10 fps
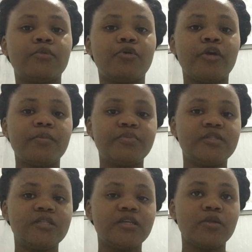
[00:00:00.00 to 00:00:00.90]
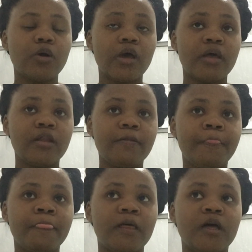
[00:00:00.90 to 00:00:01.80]
Grapeseed oil
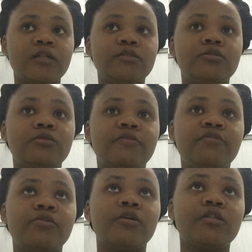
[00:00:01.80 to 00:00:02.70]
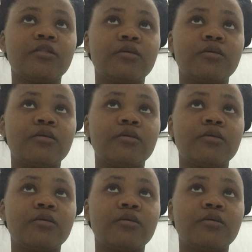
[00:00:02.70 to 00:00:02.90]
and so forth.